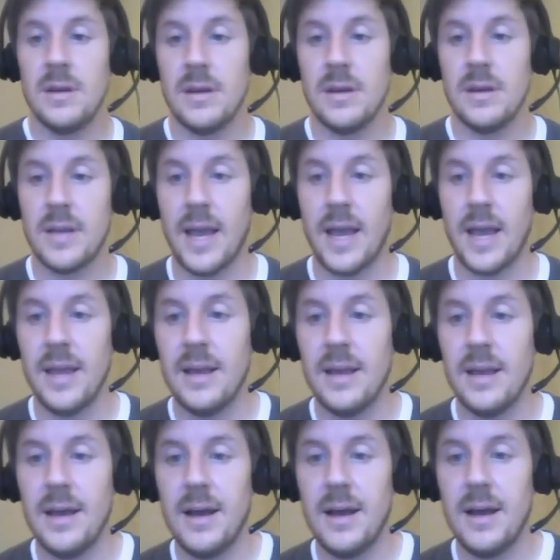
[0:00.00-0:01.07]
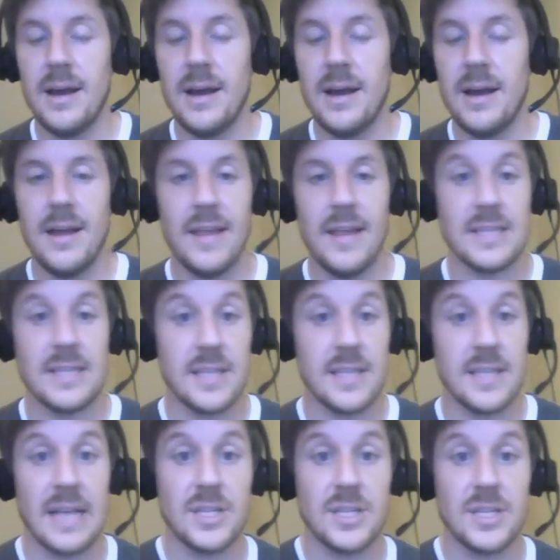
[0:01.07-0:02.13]
Okay, that's
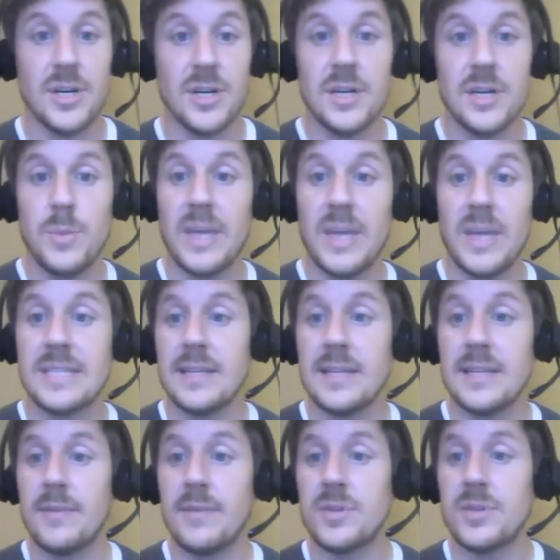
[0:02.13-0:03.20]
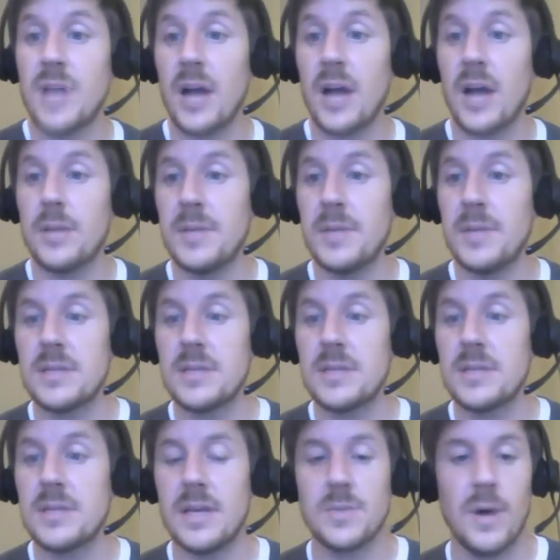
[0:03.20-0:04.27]
that's good. We can deliver mm-hmm. documents
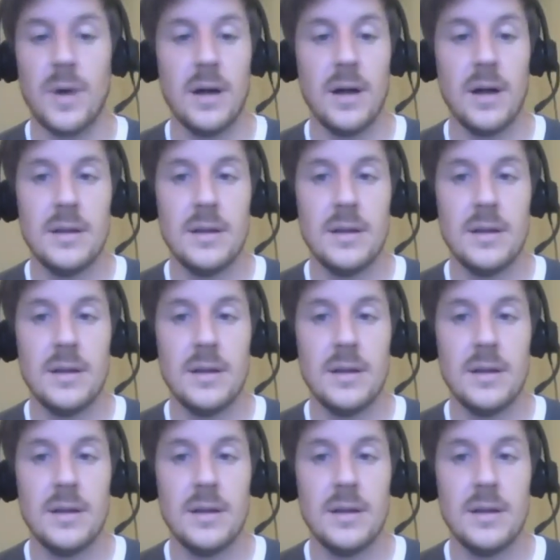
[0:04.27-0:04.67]
as well.